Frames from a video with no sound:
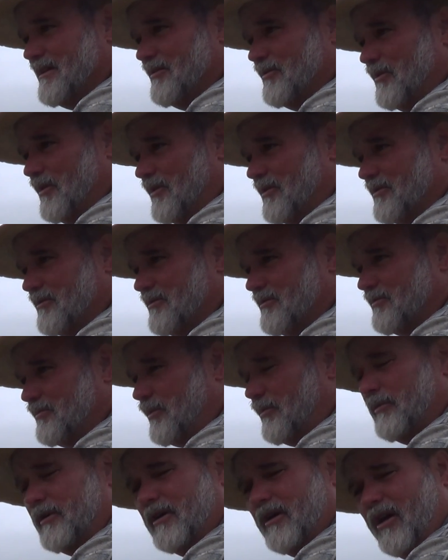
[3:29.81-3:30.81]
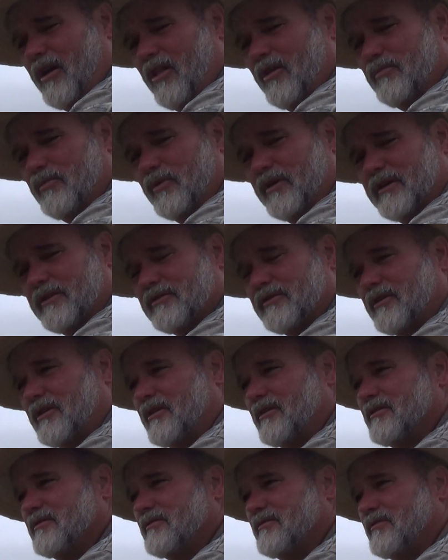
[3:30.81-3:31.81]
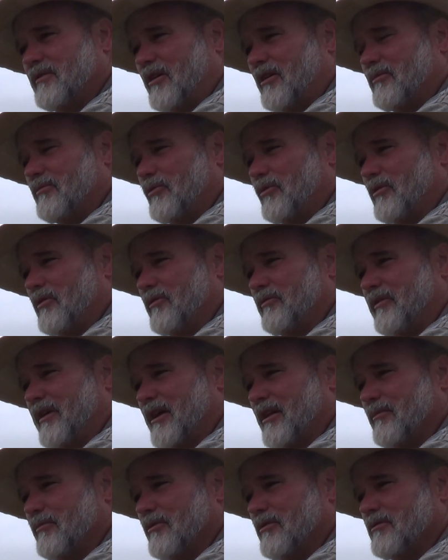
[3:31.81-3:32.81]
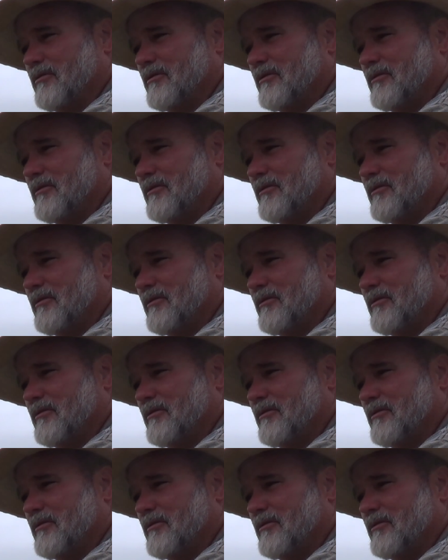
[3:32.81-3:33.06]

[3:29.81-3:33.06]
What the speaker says: well, the Premier hollow points are far more available